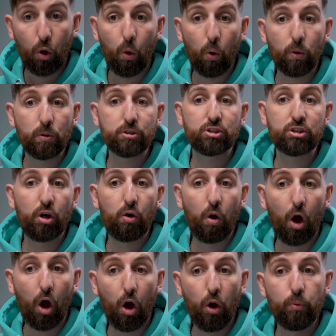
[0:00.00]

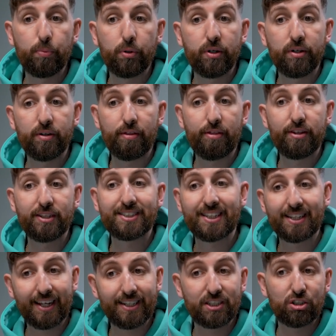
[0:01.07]
also open the
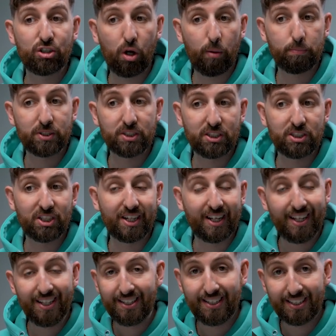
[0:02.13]
selected composition
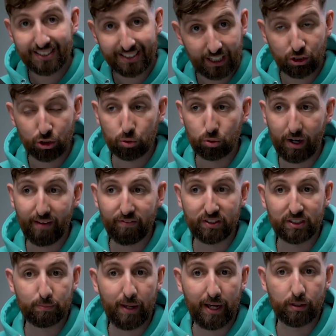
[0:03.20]
in the Essential
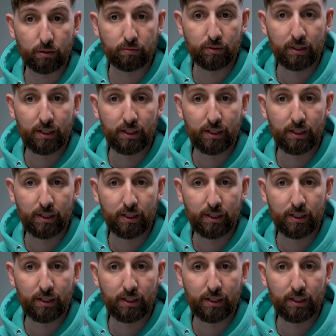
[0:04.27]
Graphics panel.